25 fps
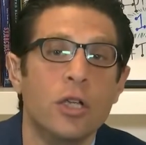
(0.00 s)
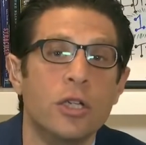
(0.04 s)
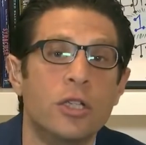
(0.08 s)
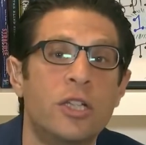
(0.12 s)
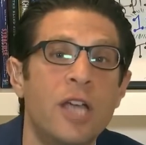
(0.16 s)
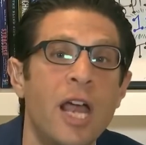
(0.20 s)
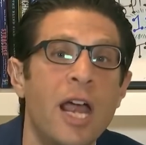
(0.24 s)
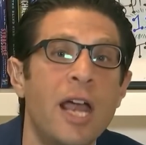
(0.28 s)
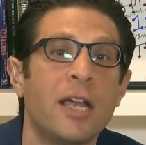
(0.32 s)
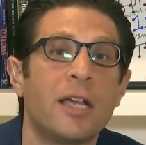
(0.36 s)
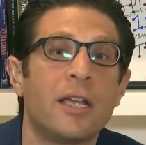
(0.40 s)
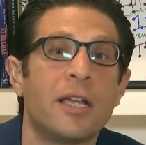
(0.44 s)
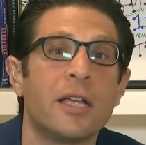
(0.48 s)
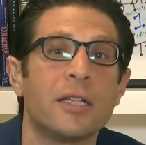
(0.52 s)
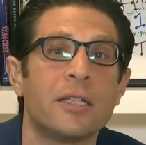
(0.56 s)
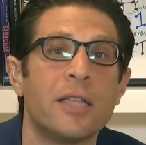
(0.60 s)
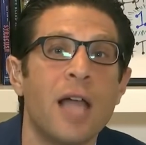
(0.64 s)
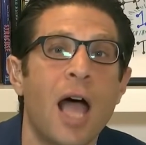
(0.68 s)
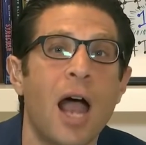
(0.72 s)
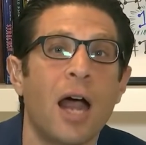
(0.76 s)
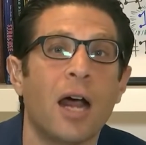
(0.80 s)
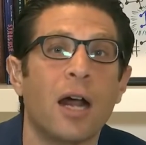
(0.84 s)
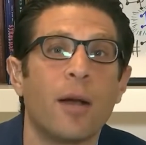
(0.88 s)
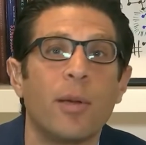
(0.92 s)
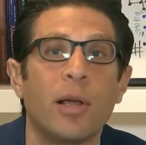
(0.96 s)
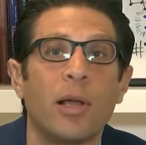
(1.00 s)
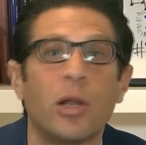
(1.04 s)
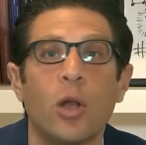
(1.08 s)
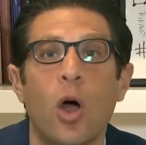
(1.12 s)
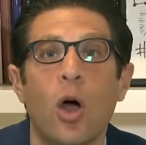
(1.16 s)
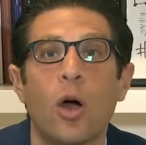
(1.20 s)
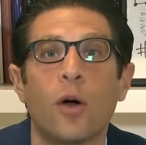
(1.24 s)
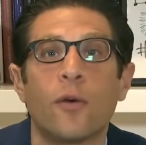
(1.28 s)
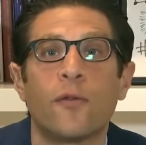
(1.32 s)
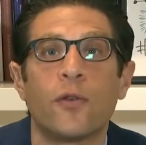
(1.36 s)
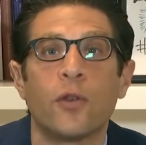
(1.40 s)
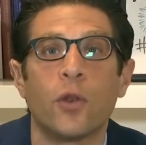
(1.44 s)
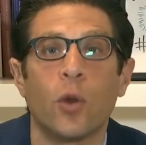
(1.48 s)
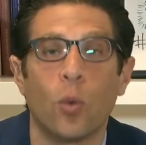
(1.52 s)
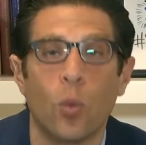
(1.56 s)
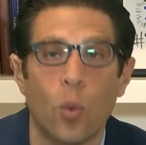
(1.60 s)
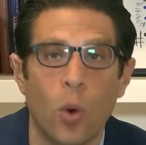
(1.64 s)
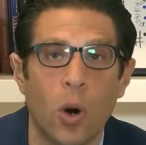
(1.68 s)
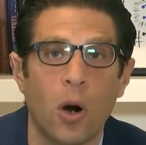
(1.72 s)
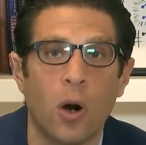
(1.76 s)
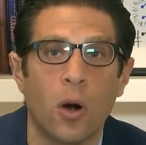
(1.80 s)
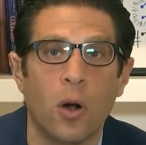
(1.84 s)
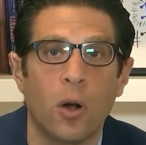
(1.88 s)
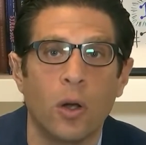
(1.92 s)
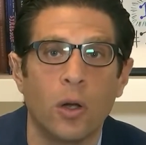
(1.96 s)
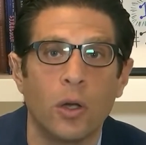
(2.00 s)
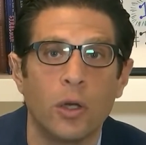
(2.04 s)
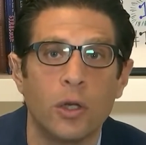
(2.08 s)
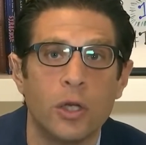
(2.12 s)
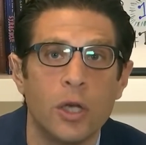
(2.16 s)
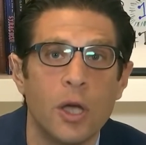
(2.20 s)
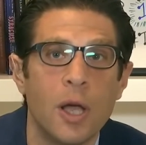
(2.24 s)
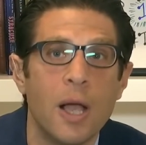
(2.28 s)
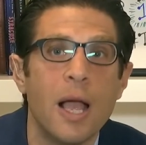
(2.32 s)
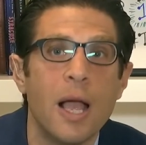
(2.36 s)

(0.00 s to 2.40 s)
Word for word: Zeke is not going to be long for the world